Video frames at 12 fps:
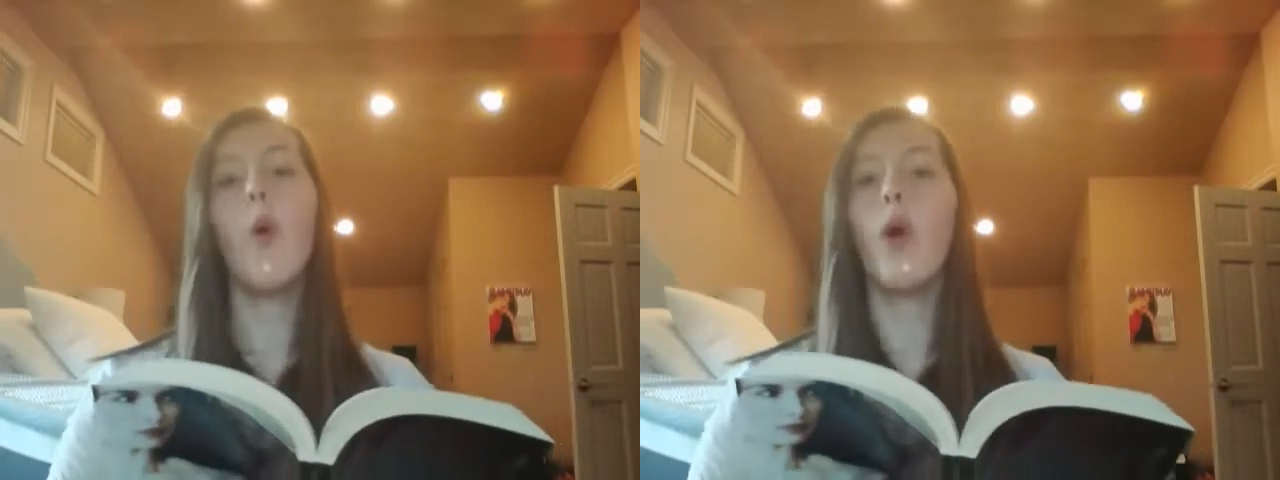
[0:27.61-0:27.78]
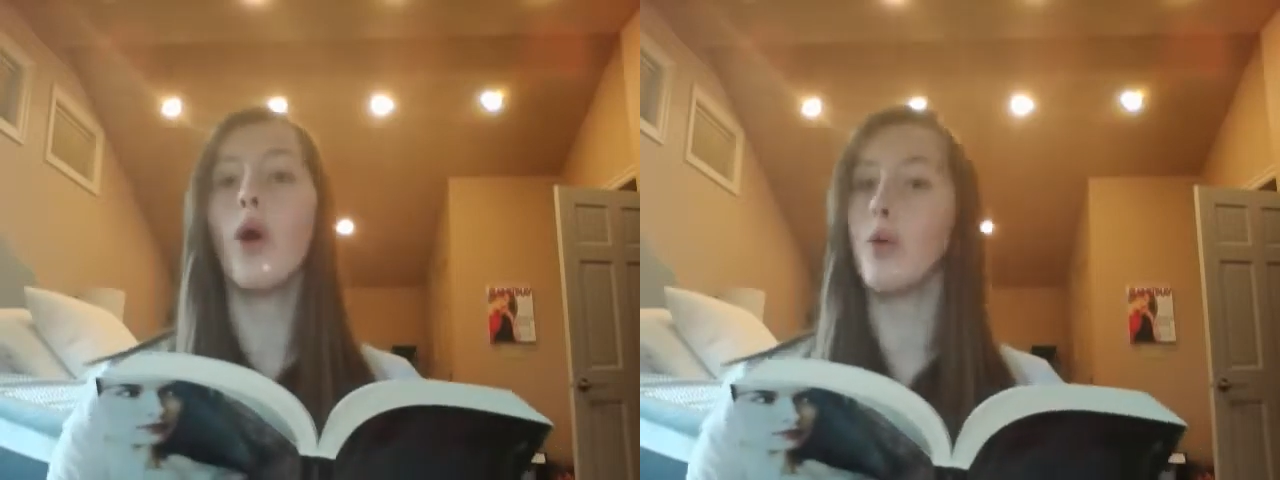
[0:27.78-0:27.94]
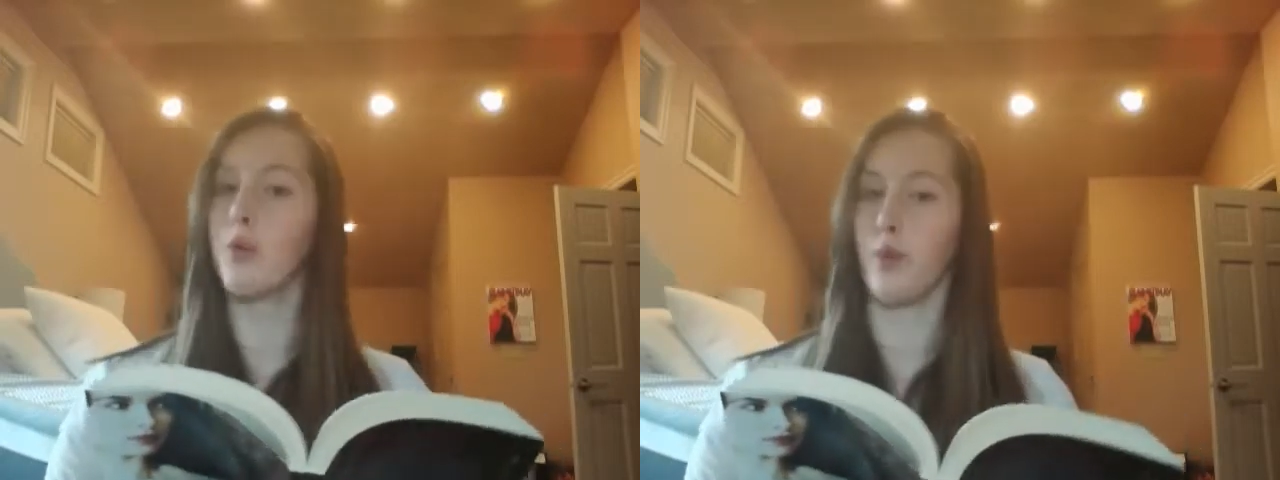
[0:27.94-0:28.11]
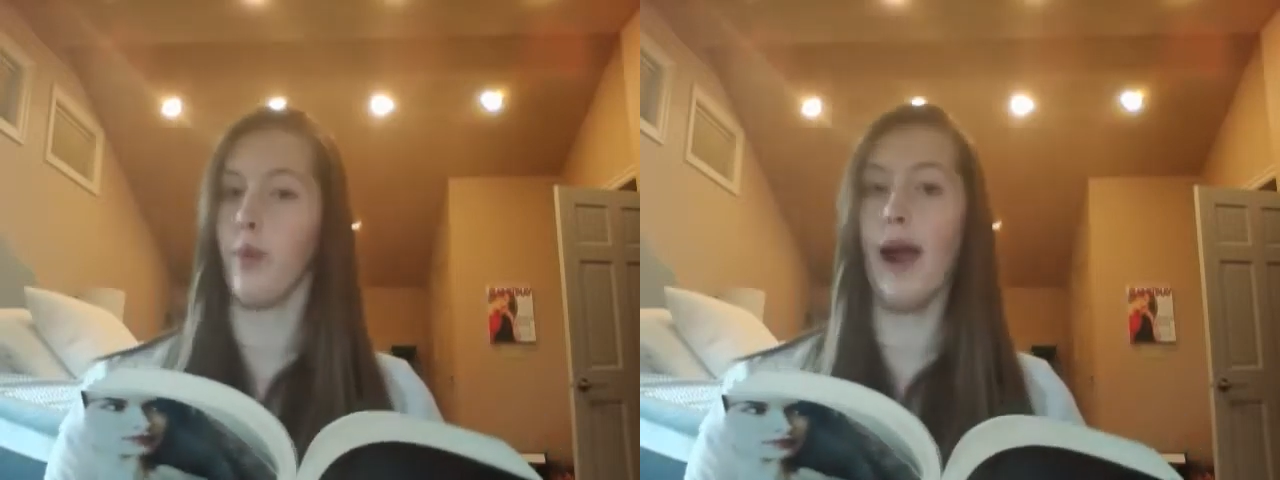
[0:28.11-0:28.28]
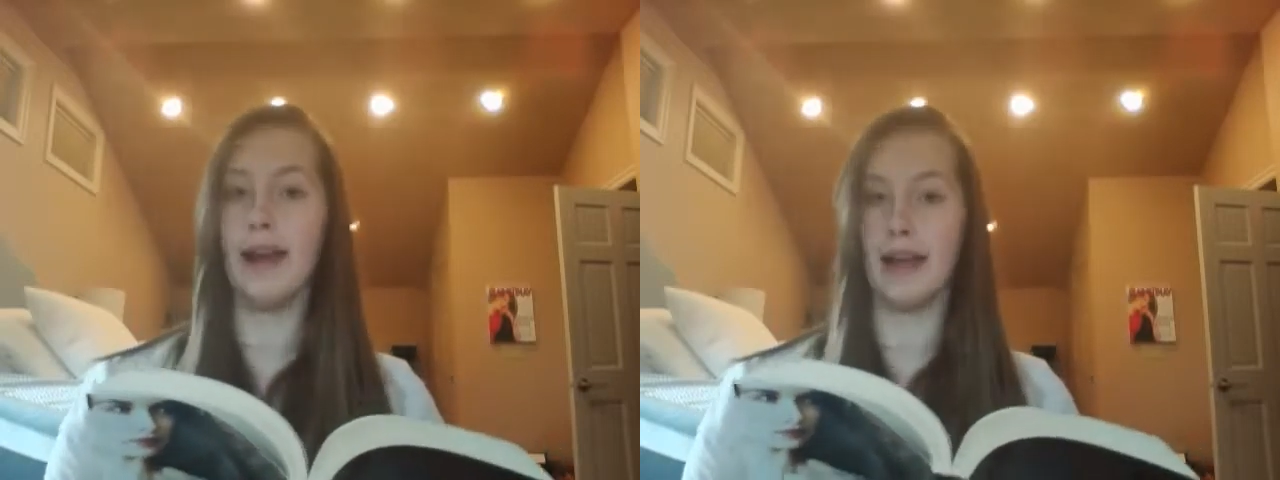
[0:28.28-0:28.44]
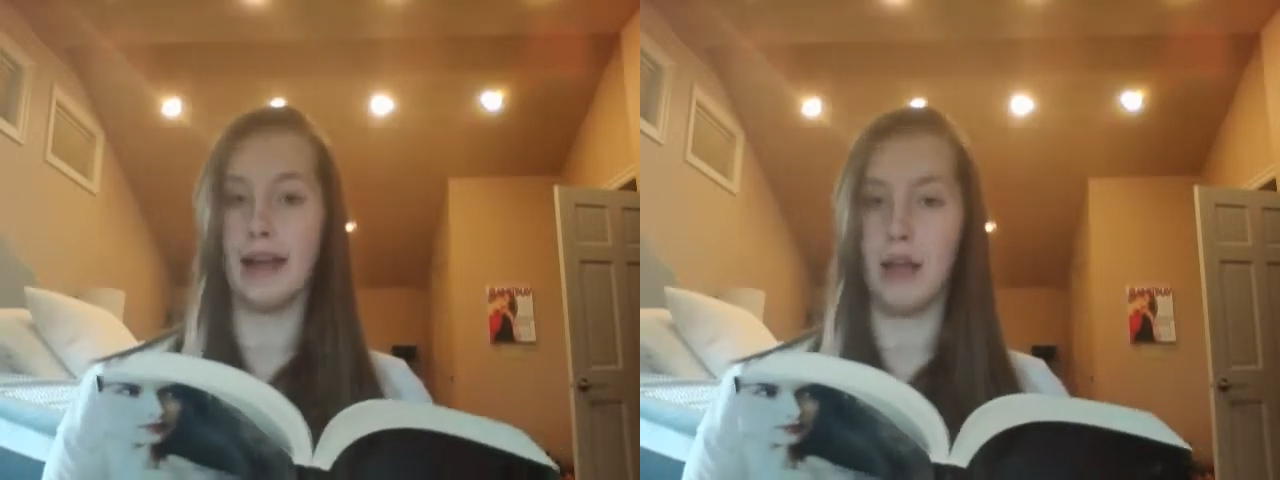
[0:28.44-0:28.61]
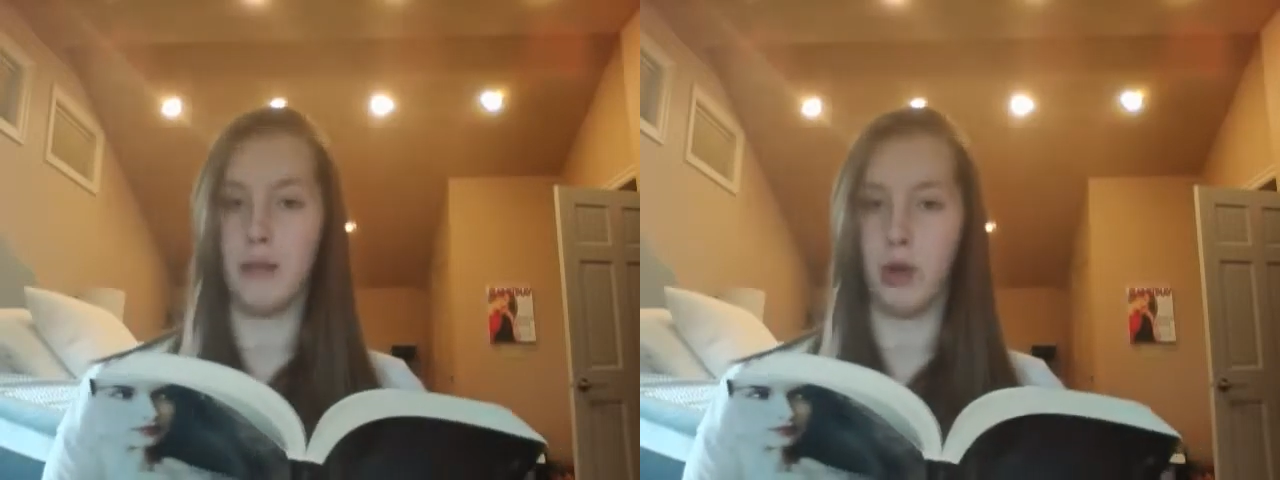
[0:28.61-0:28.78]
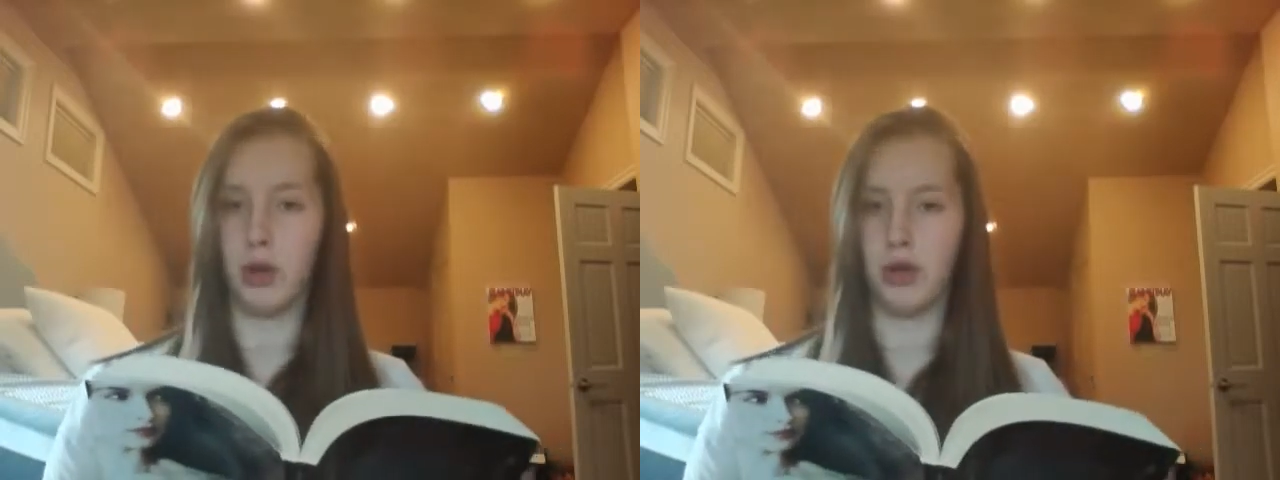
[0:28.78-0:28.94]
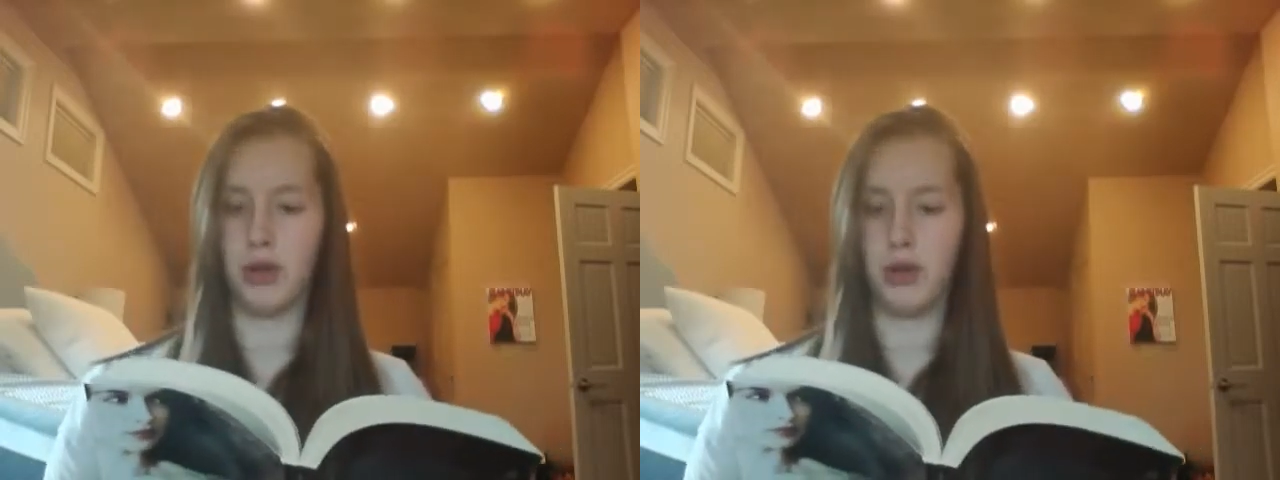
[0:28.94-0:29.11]
or writing a
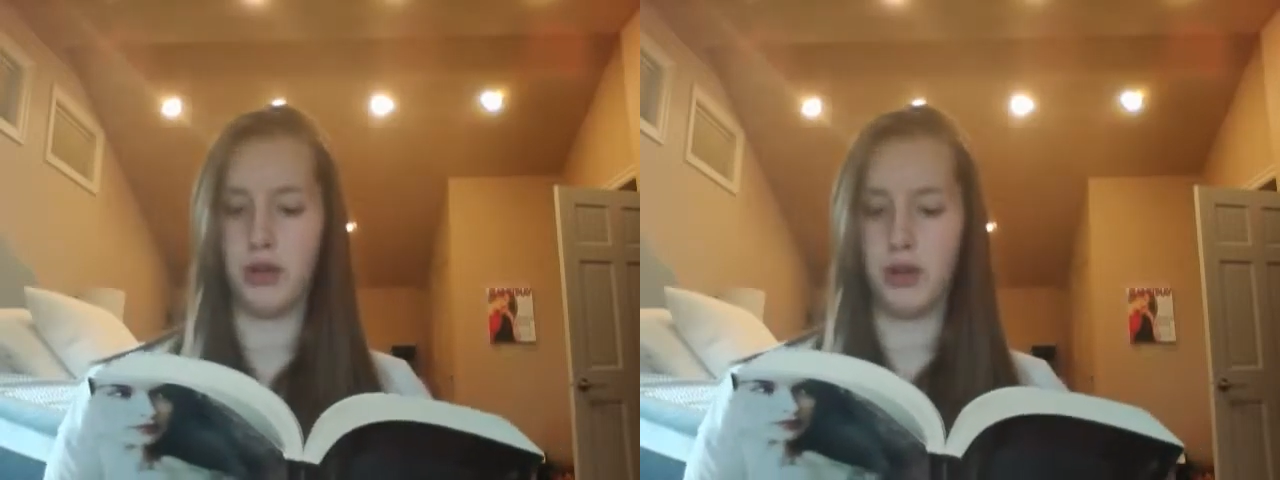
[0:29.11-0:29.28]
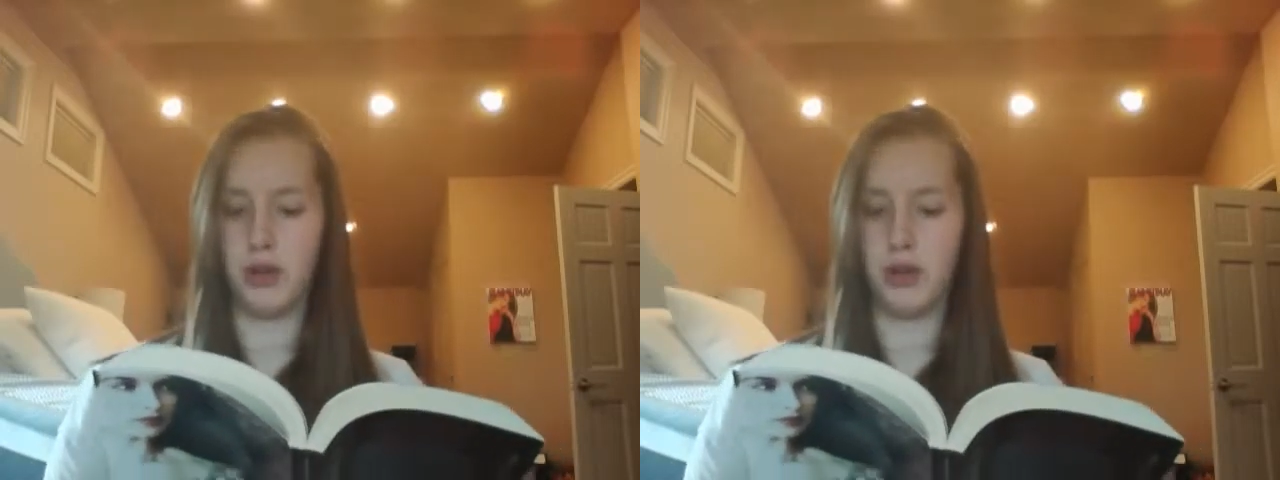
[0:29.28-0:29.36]
book?"